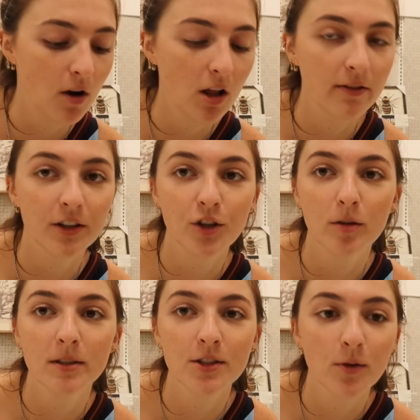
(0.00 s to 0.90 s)
all of
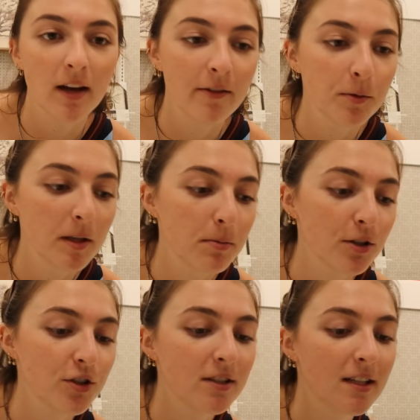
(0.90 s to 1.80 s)
October, so I haven't really
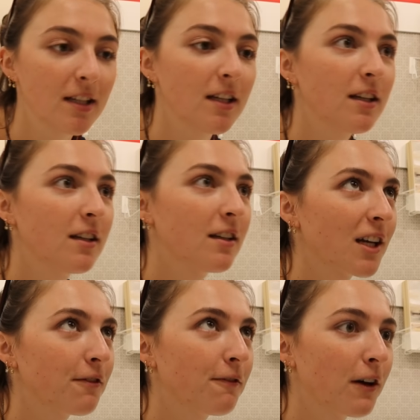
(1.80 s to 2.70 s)
purchased any
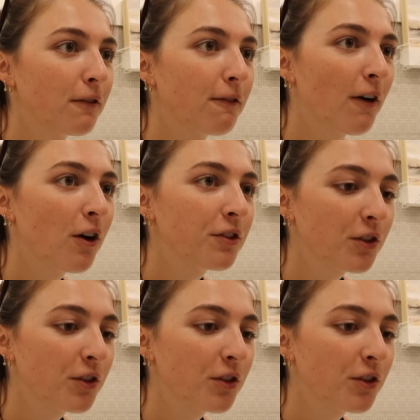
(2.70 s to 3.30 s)
kind of fun fall